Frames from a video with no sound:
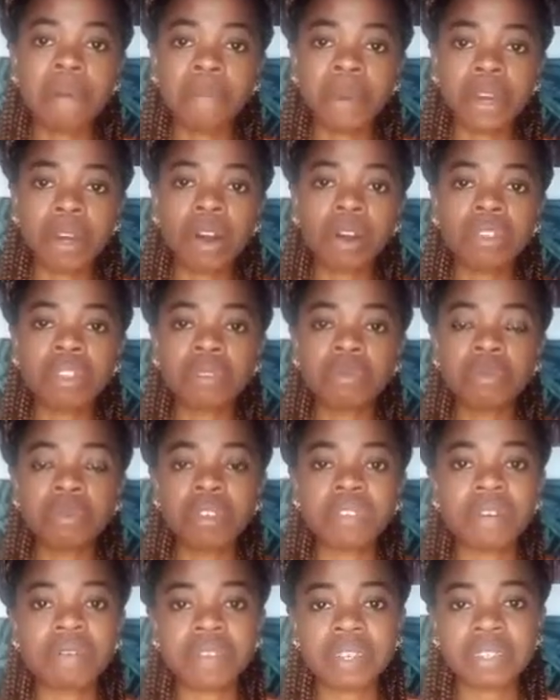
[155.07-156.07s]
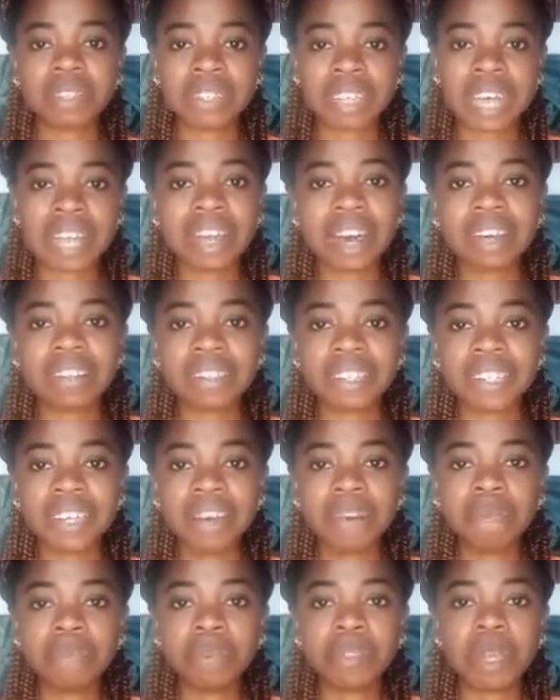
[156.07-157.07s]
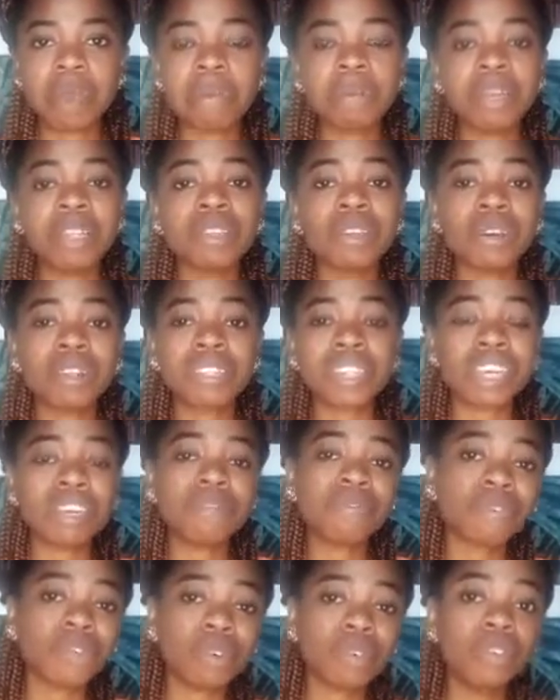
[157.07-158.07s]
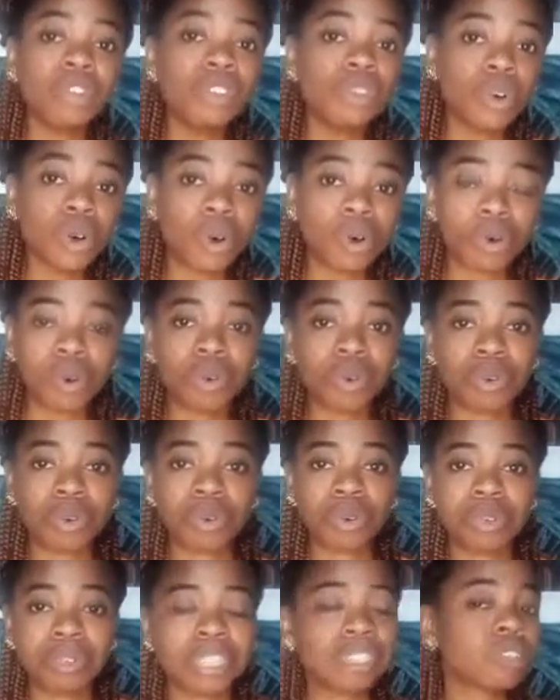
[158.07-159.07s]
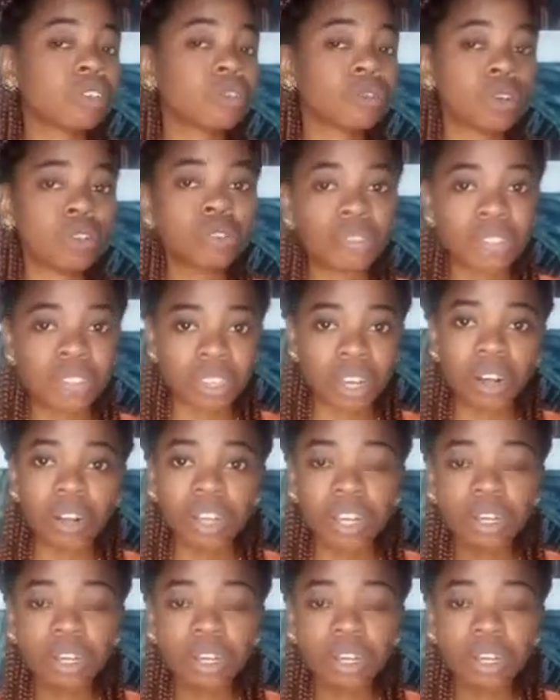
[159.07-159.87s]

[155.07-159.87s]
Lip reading: because most of these sellers, they may not even know, they just want to sell.